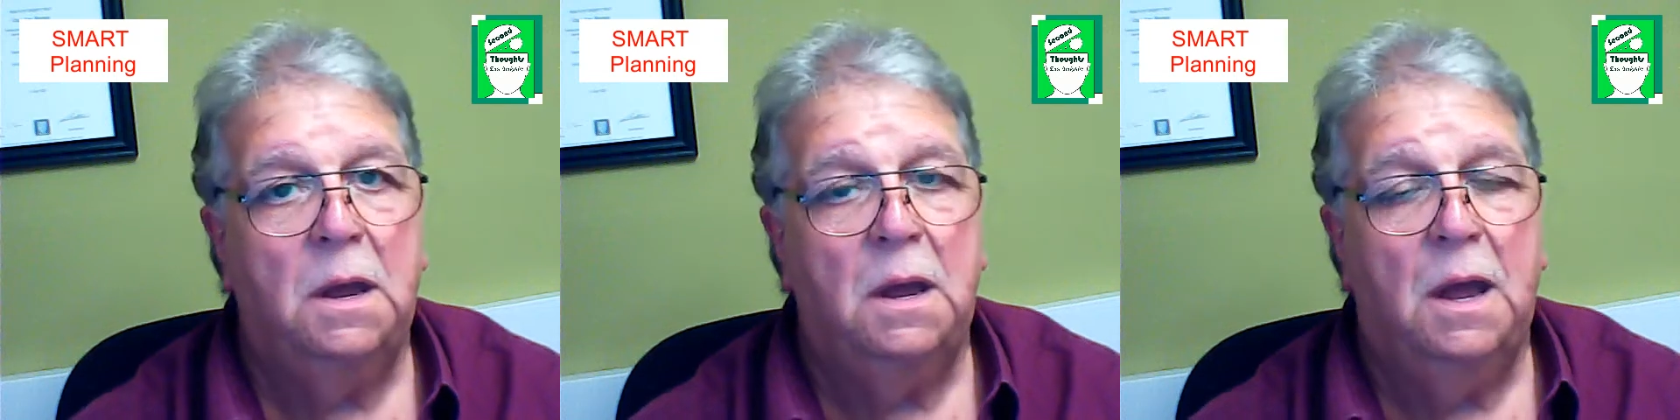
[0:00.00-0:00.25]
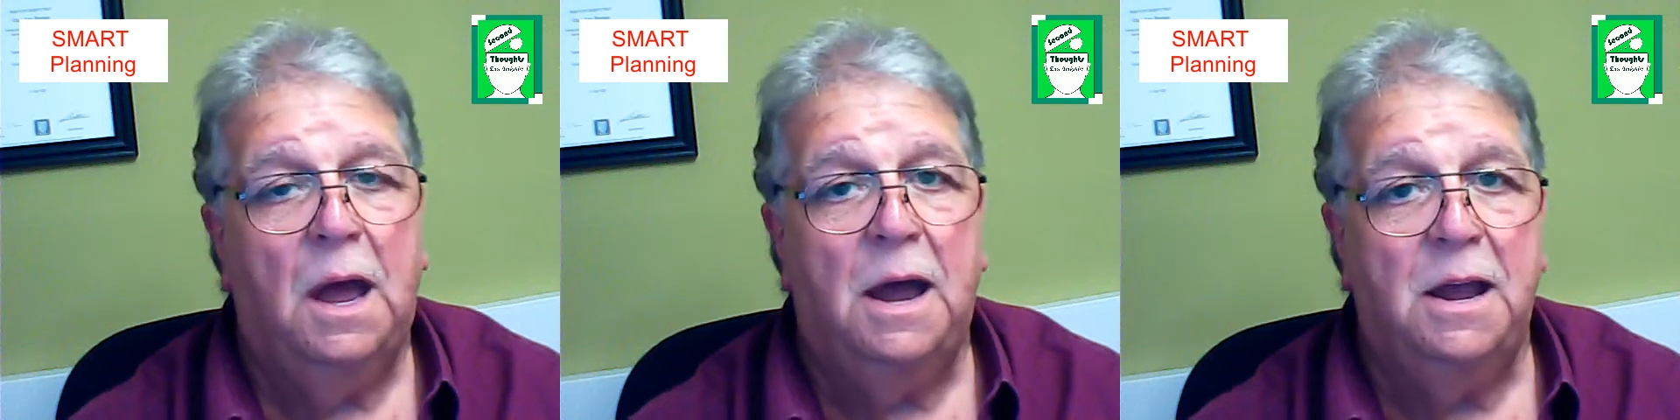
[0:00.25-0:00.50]

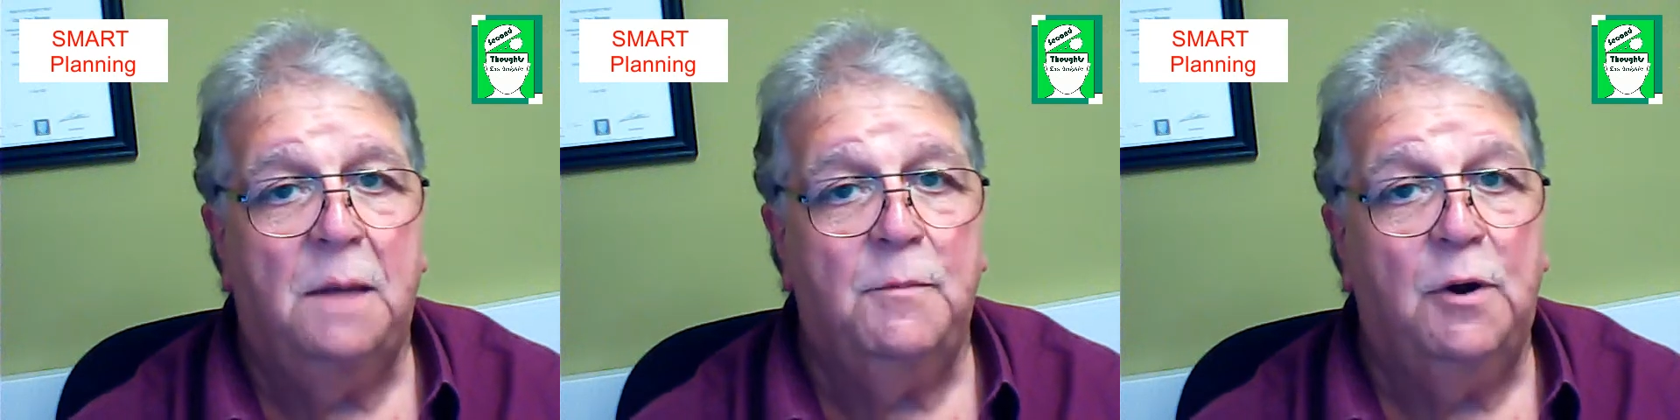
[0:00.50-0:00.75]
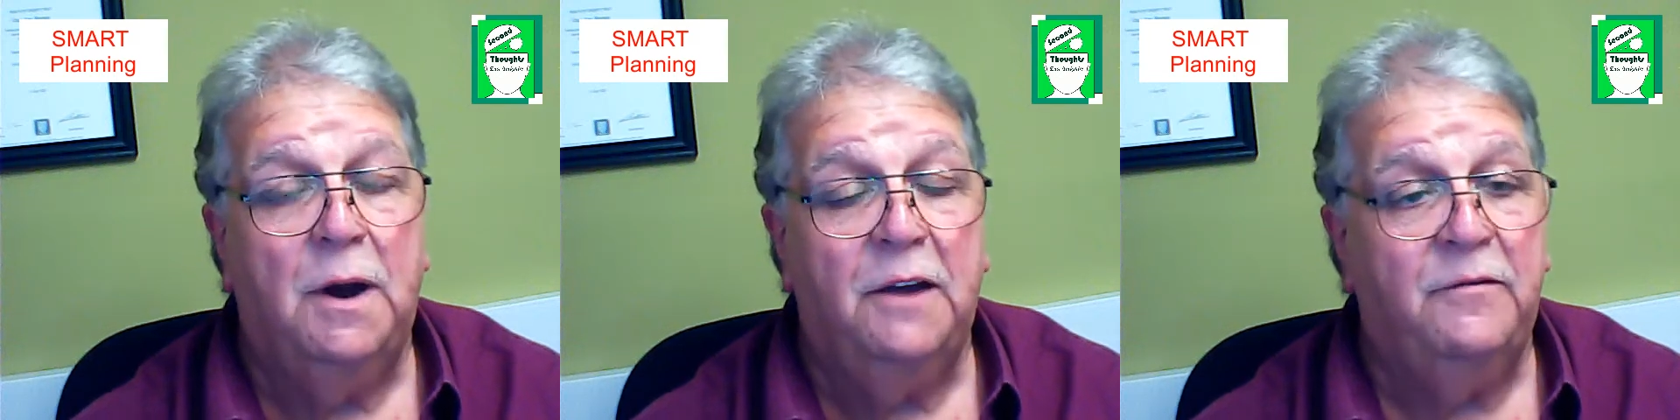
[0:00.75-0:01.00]
Hi, I'm Greg
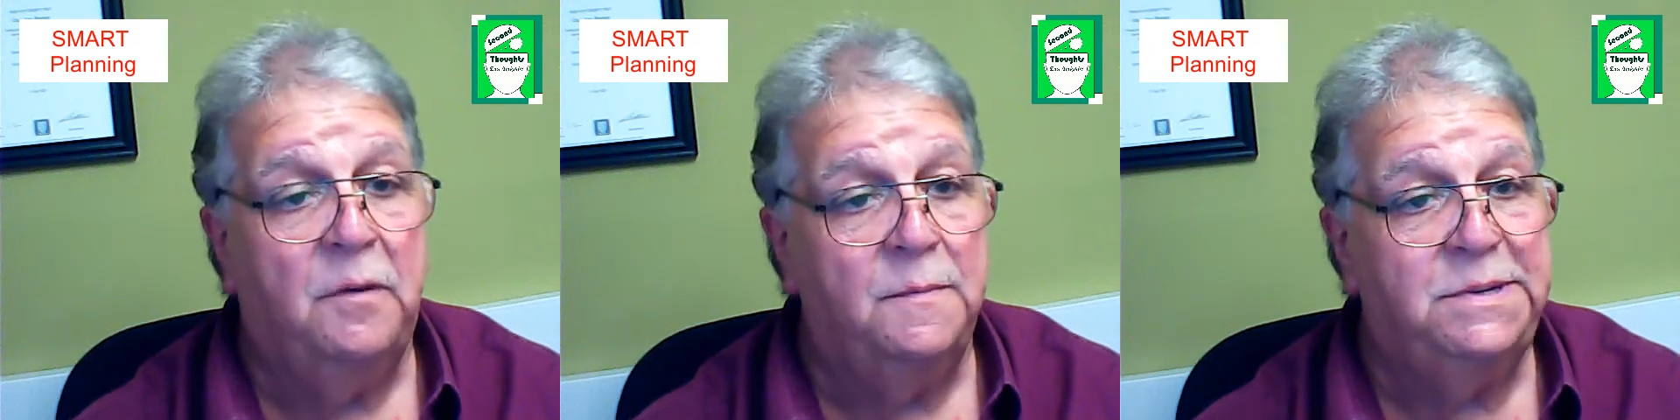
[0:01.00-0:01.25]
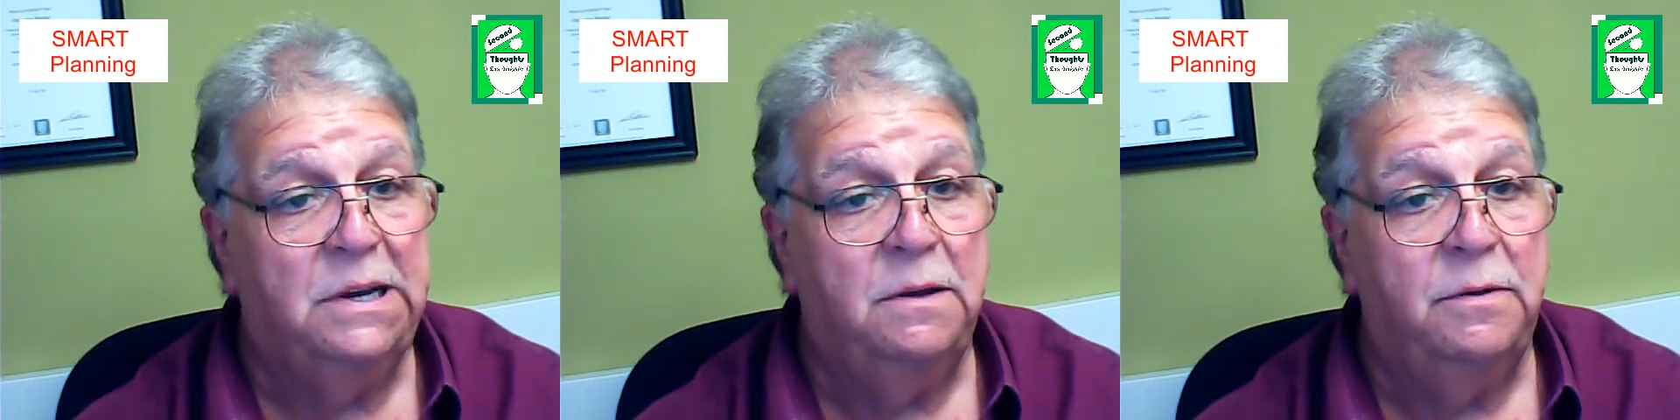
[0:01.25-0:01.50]
from
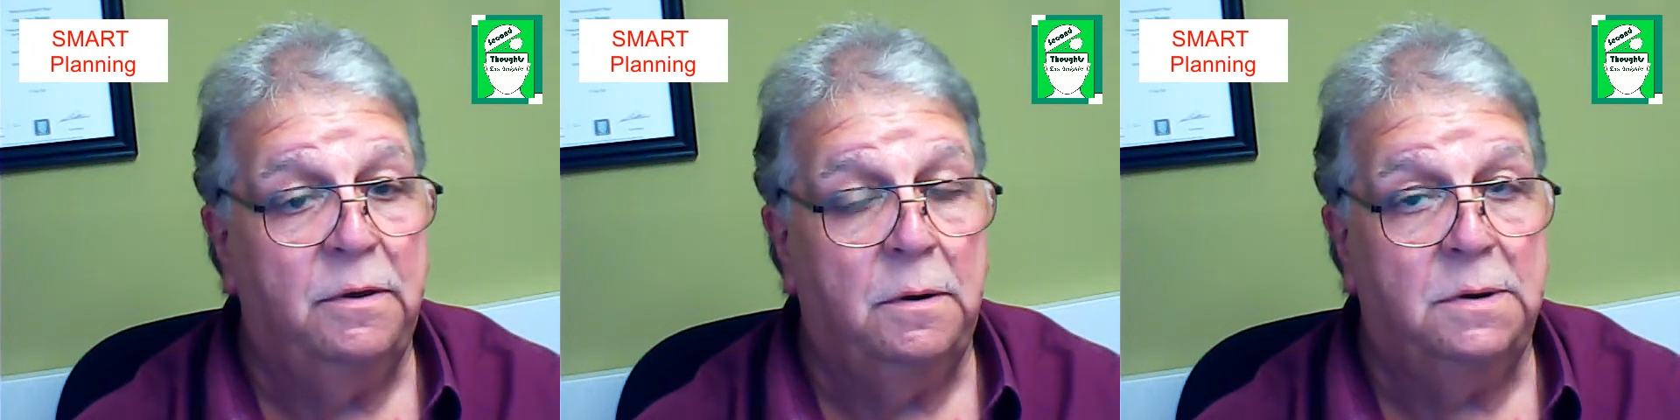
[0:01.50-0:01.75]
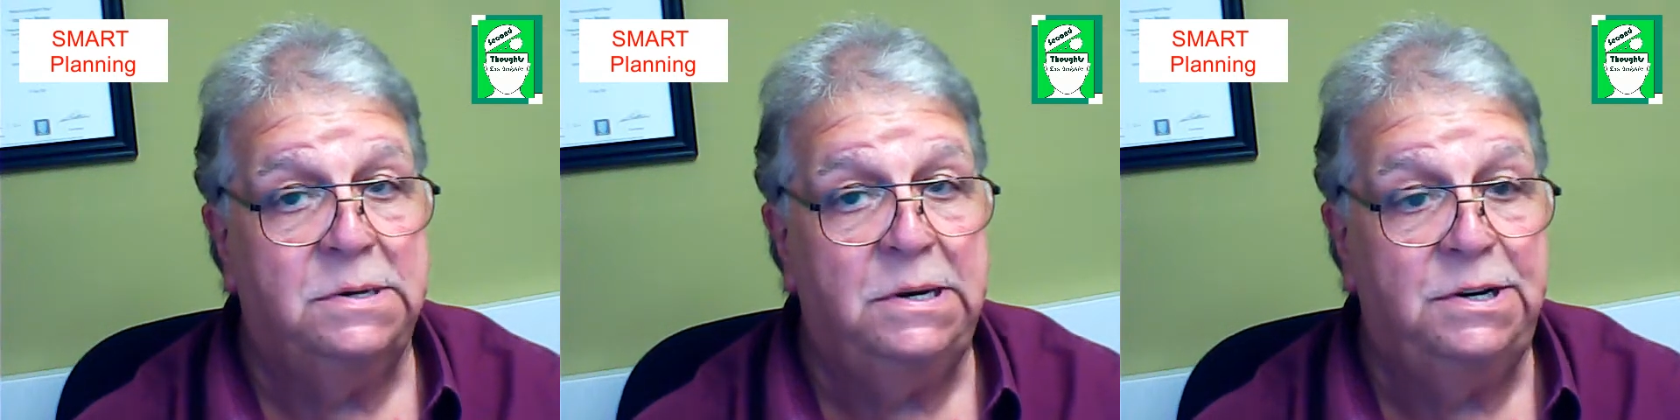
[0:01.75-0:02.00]
Second Thoughts
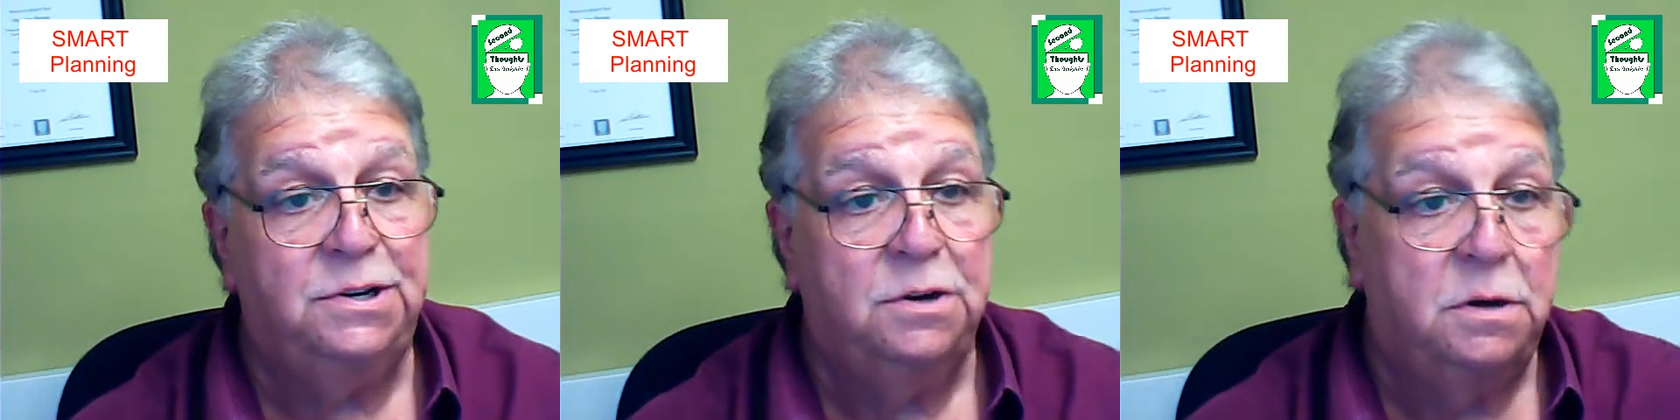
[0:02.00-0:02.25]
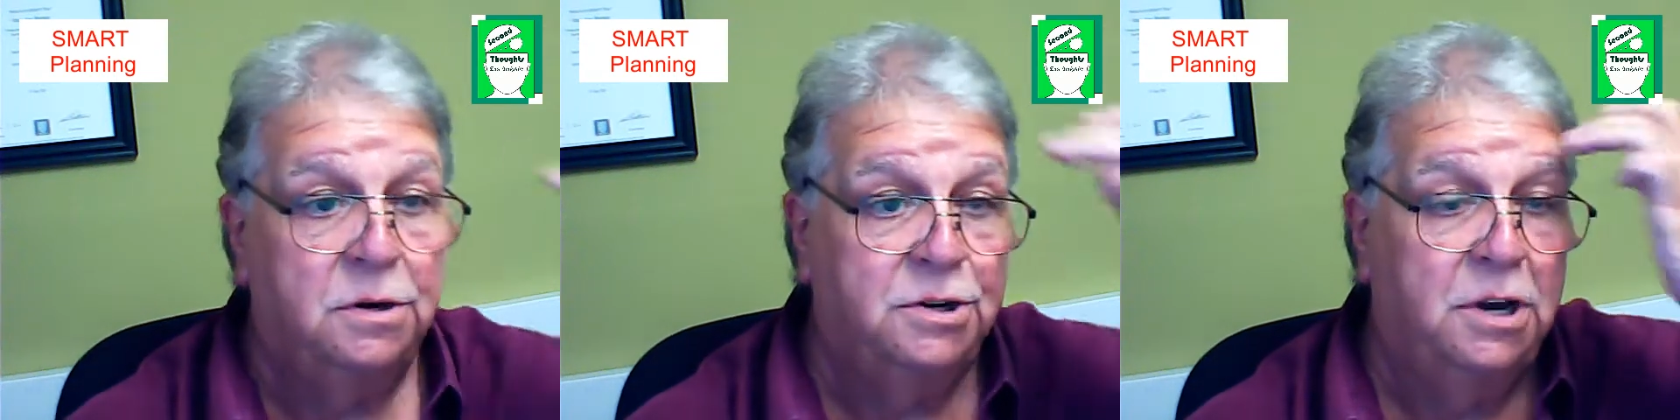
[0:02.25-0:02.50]
East
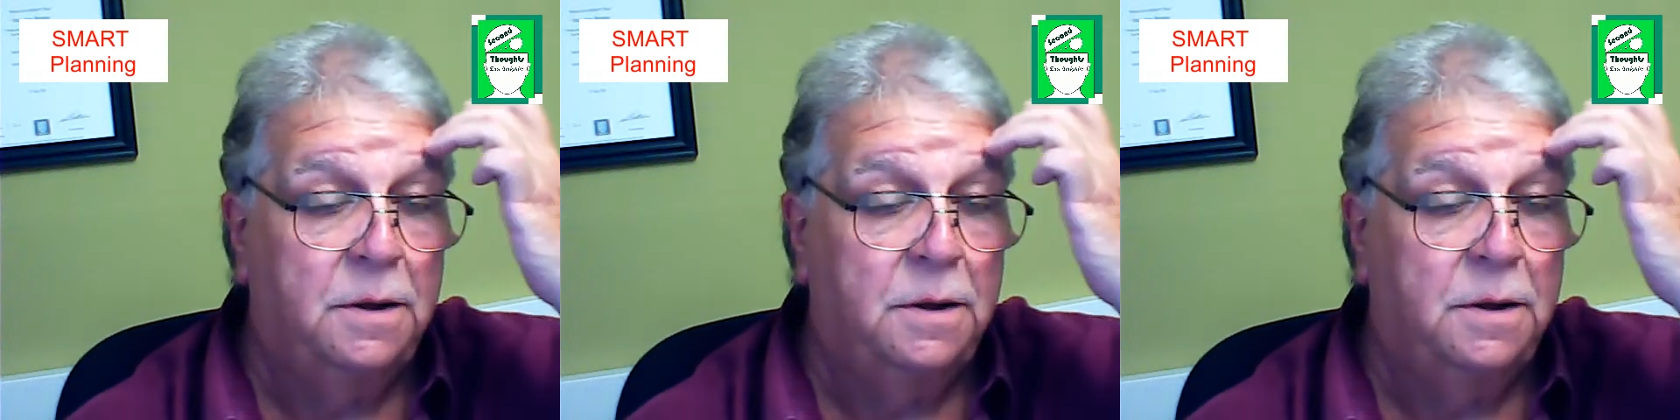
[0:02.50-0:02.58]
Yorkshire.